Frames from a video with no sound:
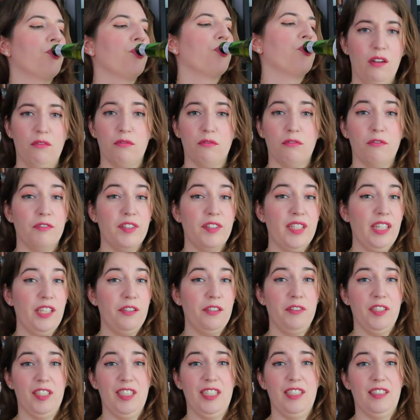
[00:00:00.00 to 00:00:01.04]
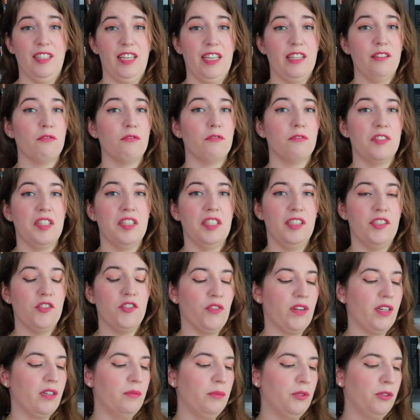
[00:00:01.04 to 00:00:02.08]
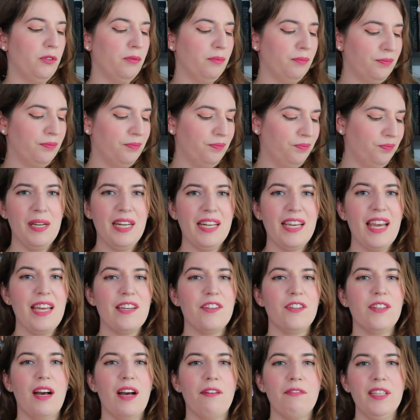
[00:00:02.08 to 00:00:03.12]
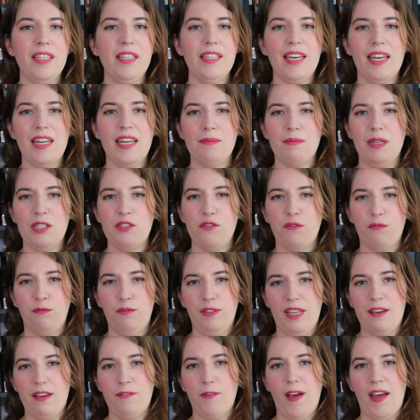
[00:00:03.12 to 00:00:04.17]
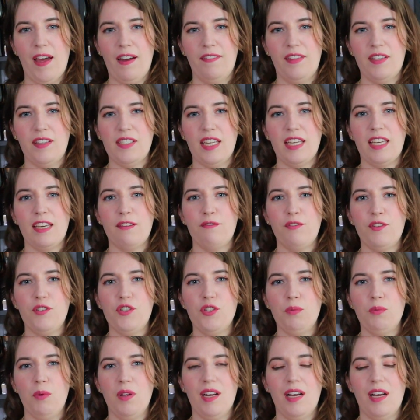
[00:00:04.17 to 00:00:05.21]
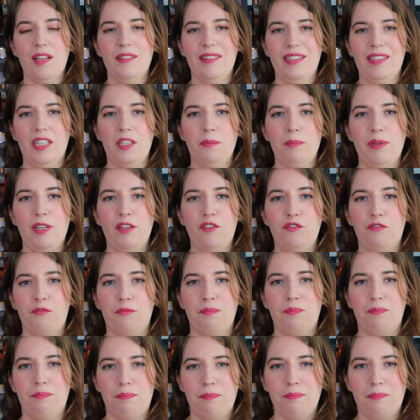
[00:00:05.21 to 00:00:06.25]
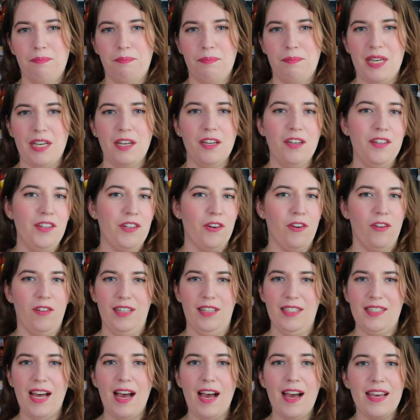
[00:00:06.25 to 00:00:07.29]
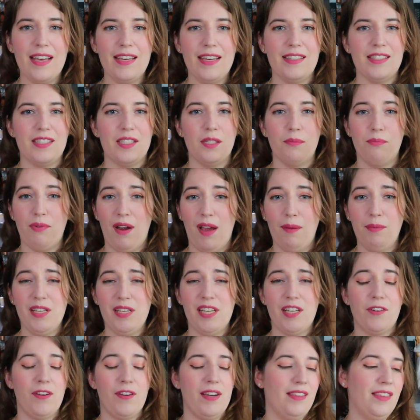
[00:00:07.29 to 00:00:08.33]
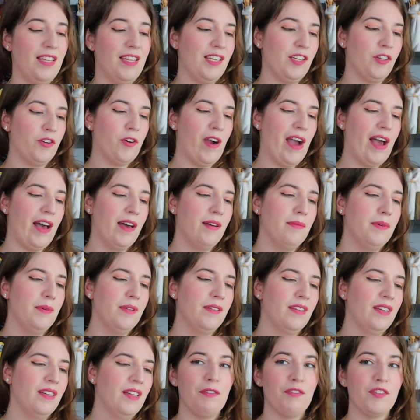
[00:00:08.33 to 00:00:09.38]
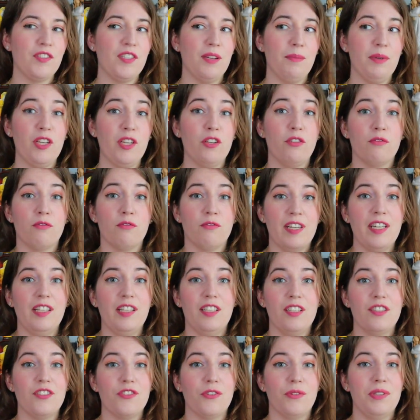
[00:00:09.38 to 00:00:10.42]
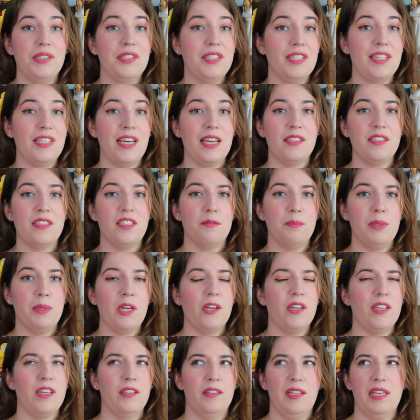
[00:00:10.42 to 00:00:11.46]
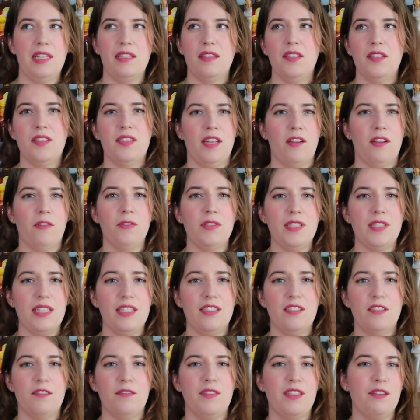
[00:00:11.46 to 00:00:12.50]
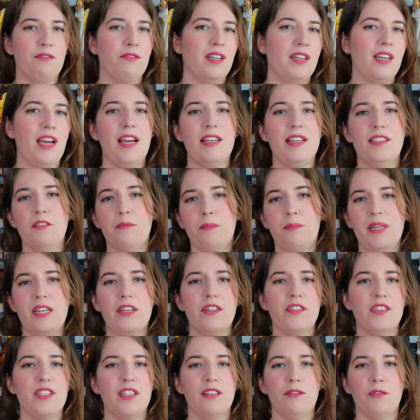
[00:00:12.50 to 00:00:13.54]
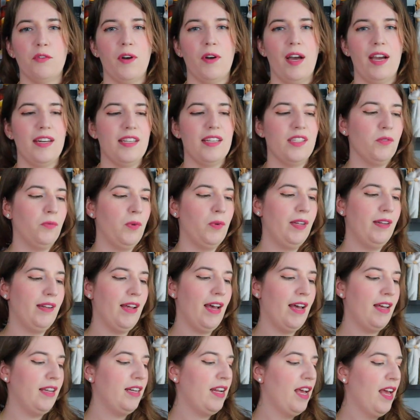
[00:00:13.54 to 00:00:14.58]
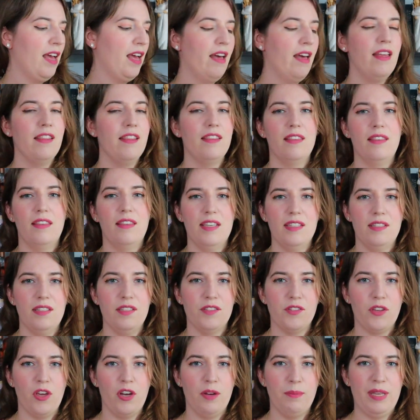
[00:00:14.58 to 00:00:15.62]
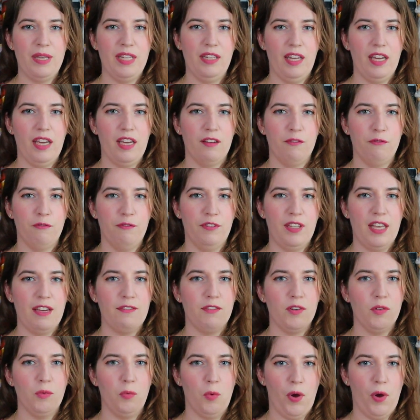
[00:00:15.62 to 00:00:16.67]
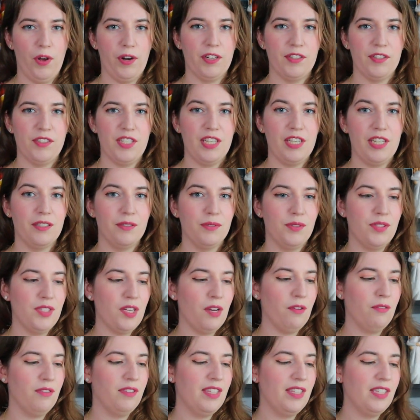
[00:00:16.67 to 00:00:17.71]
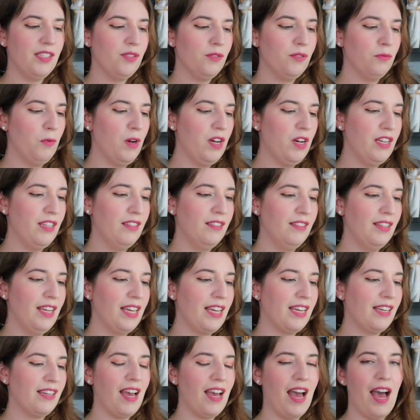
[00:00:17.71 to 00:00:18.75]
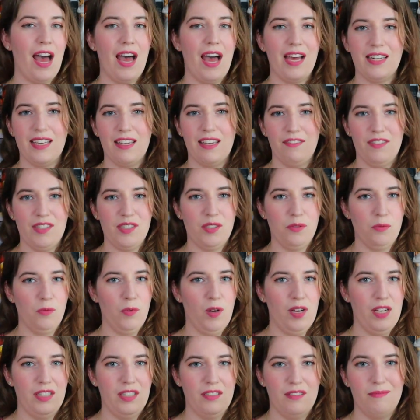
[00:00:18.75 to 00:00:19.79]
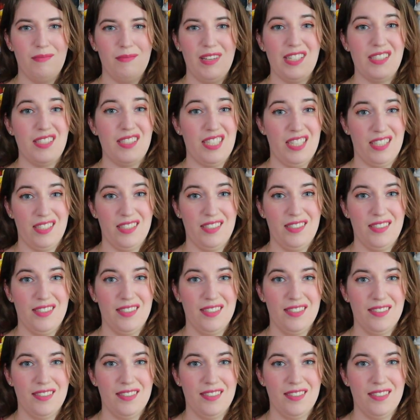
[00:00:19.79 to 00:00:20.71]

Really, really light, really drinkable. But again, you're not really getting much flavor out of this. Like if you just want a little bit of beer and you're on a diet, this is probably a great thing to grab. But if you're somebody who really enjoys the taste of beer, you like the subtleties of different kinds of beers and the varieties and whatnot, this is going to be like flavored water to you. So this one, like I'd give this one a 6.